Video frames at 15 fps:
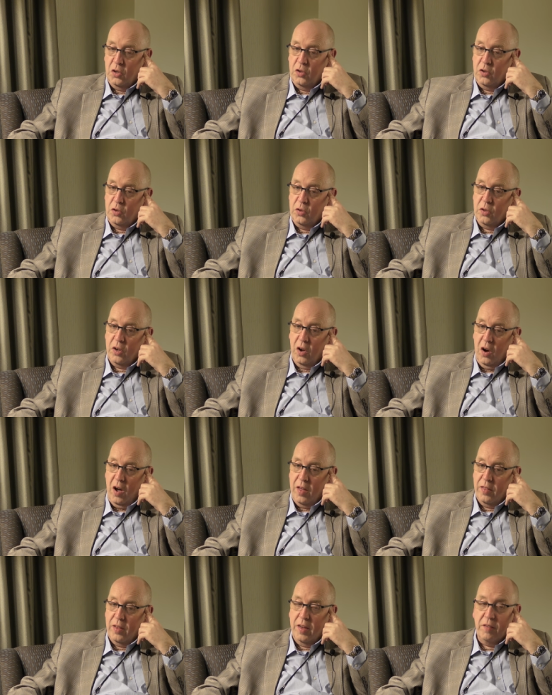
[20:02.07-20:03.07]
to the
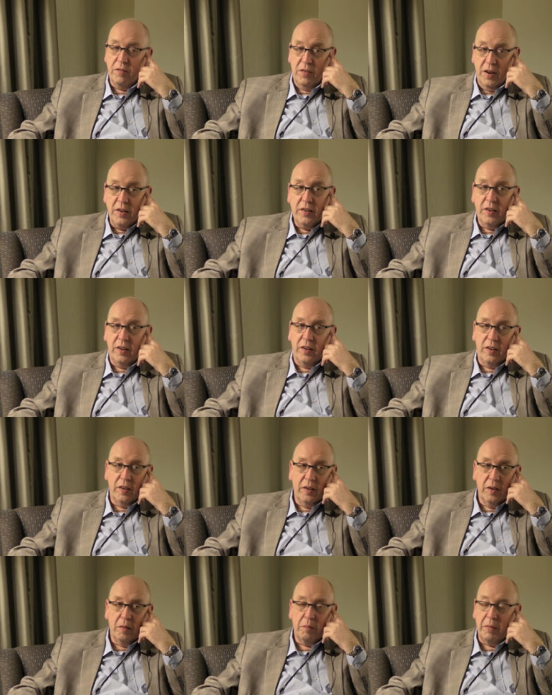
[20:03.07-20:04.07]
guy that invented
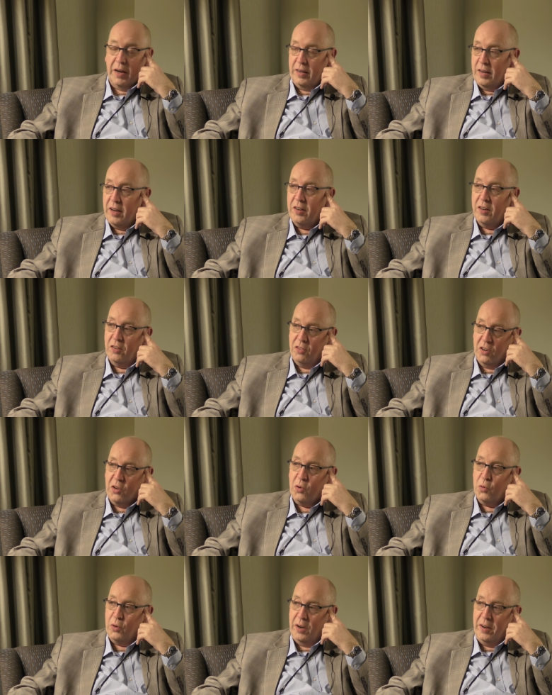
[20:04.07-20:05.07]
magnetic
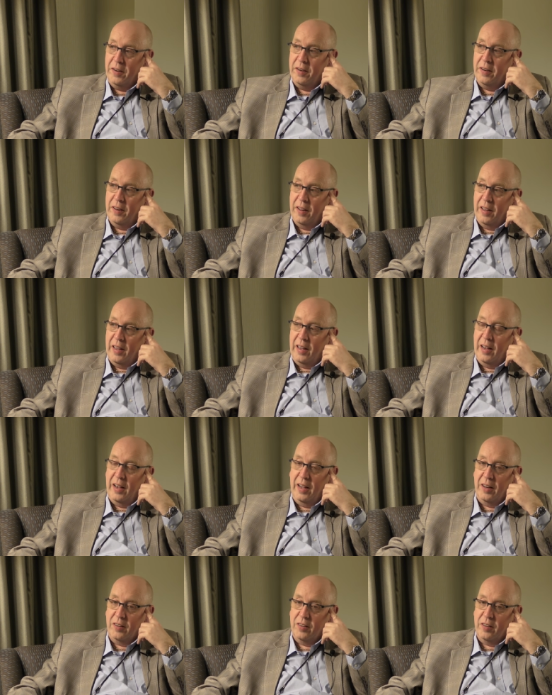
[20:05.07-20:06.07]
recording
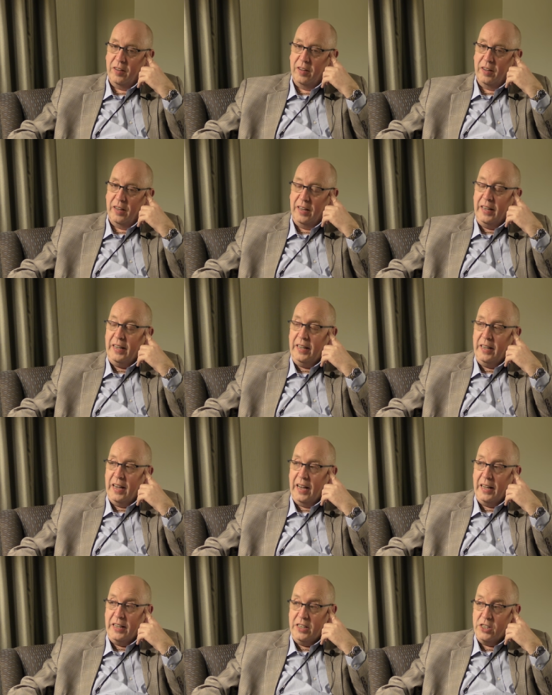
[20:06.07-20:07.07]
at uh, a
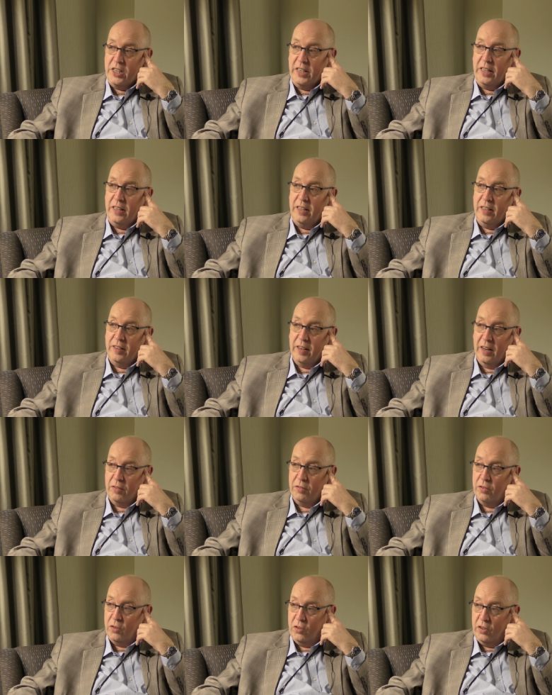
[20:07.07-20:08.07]

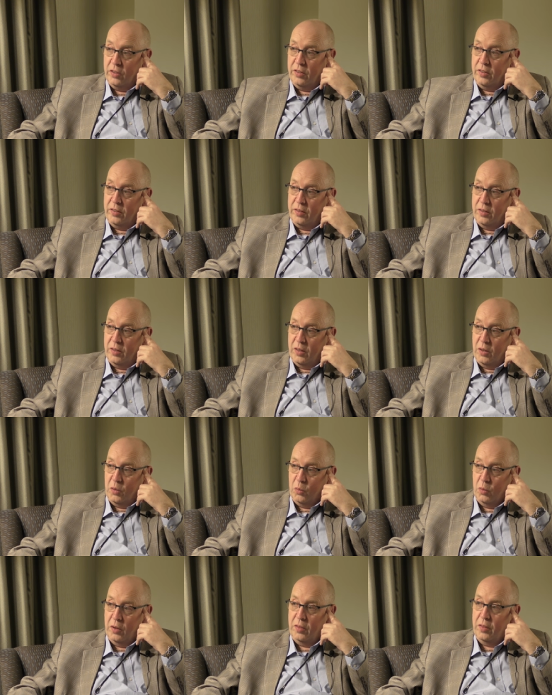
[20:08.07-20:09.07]
Telefunken
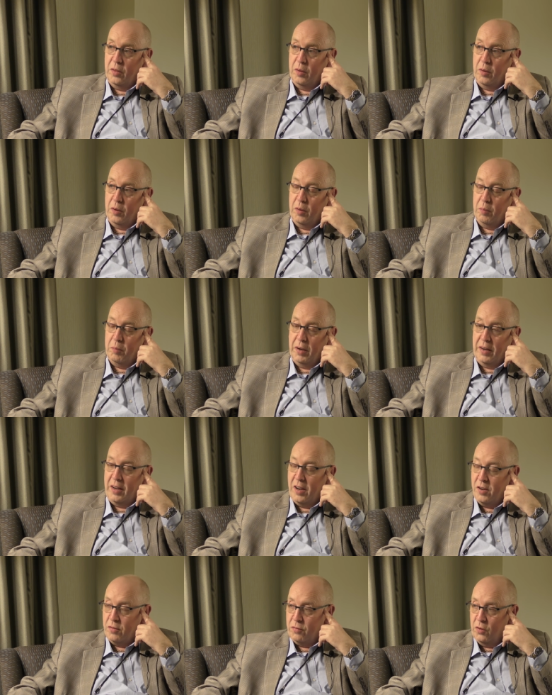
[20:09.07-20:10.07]
with the
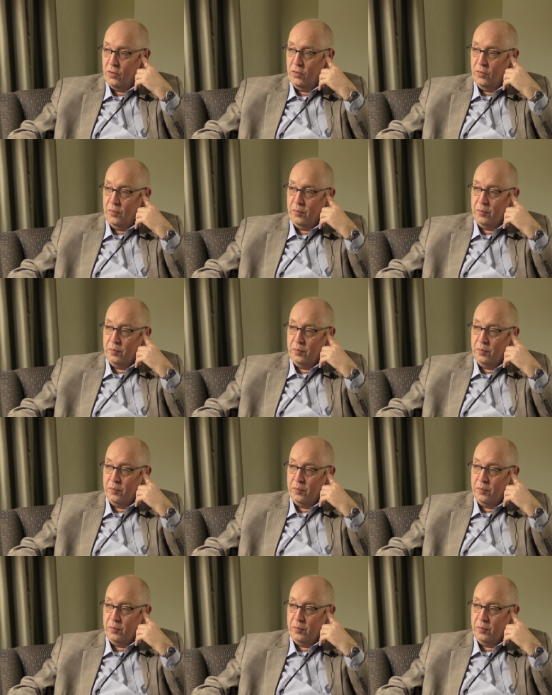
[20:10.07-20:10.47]
magnetophone,